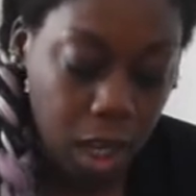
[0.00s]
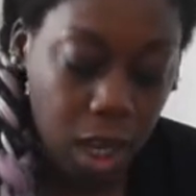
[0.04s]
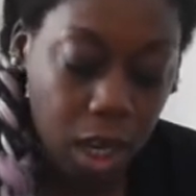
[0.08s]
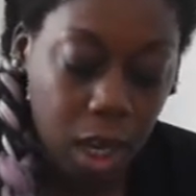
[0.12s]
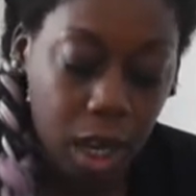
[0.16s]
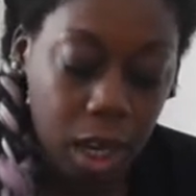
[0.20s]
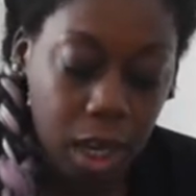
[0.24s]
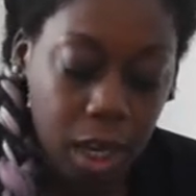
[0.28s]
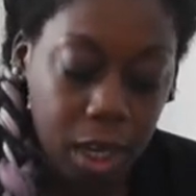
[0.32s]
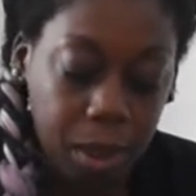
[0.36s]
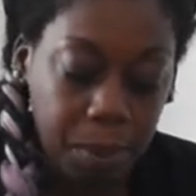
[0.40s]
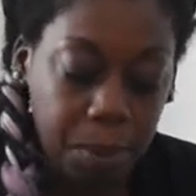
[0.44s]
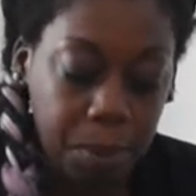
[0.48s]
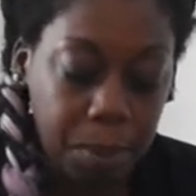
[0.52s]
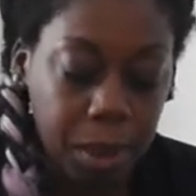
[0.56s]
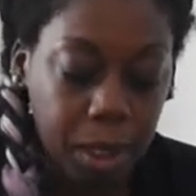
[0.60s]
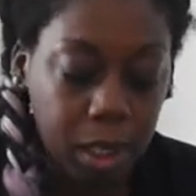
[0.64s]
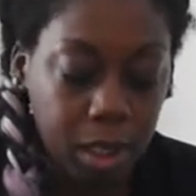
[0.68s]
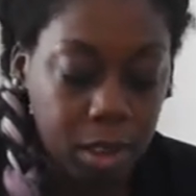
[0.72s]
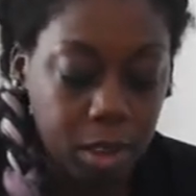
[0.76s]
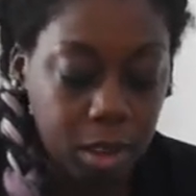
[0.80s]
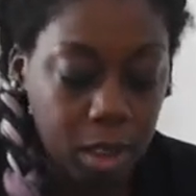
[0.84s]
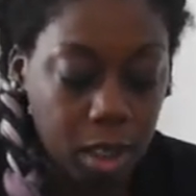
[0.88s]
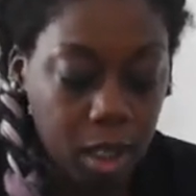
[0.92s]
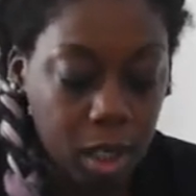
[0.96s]
I
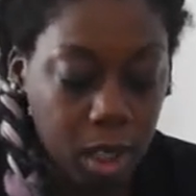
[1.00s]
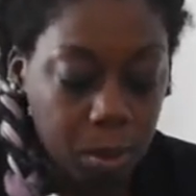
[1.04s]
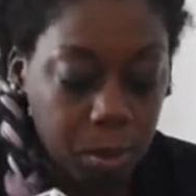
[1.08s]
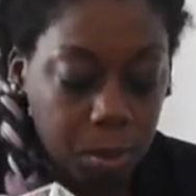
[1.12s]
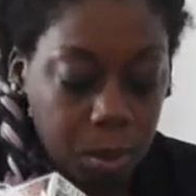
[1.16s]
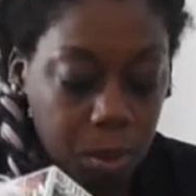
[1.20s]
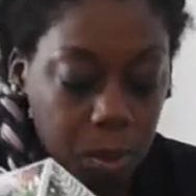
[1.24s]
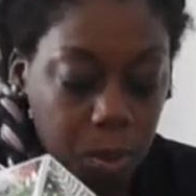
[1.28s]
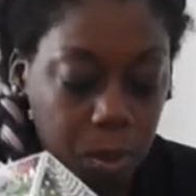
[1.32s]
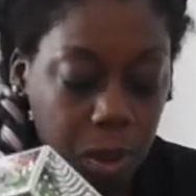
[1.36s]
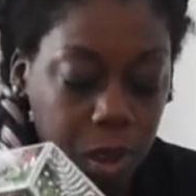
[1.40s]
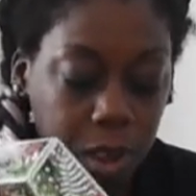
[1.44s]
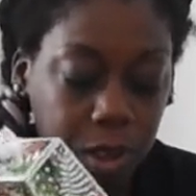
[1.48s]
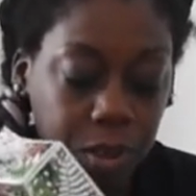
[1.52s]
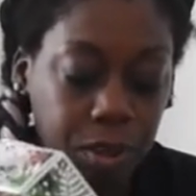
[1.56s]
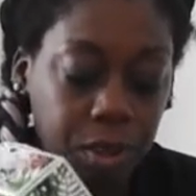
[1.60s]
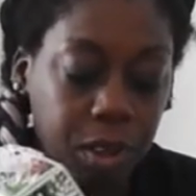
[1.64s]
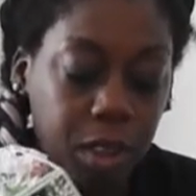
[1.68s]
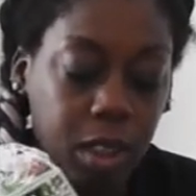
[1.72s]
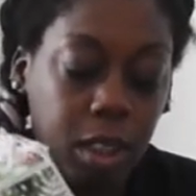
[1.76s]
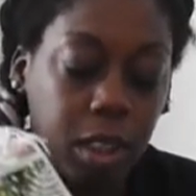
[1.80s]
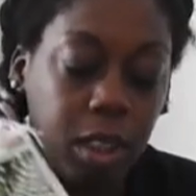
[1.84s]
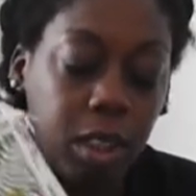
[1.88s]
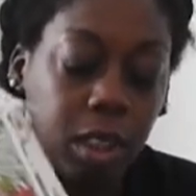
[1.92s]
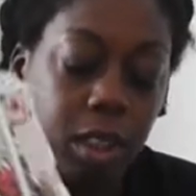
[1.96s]
picked up one of
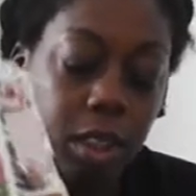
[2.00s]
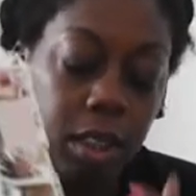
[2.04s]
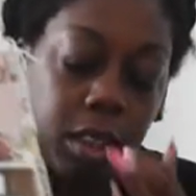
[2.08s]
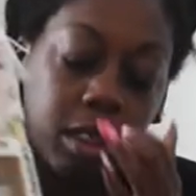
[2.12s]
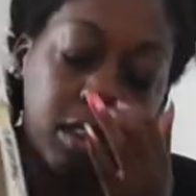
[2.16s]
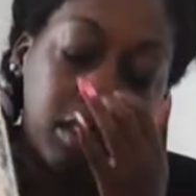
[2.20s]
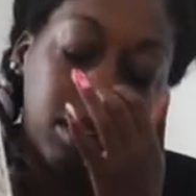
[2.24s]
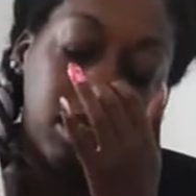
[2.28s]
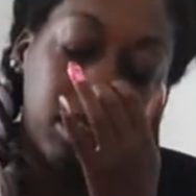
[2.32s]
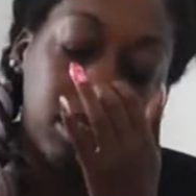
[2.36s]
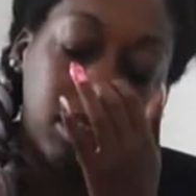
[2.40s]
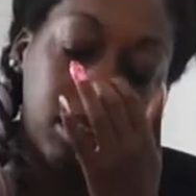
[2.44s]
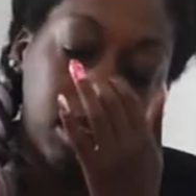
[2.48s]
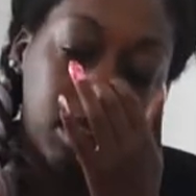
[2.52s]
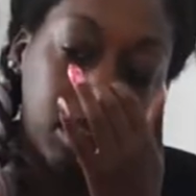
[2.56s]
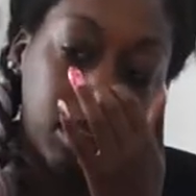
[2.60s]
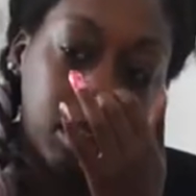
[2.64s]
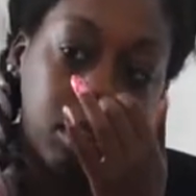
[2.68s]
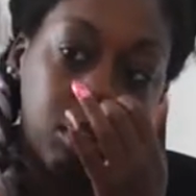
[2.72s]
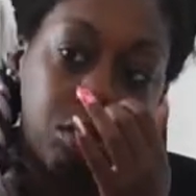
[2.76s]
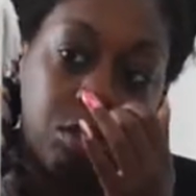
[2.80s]
these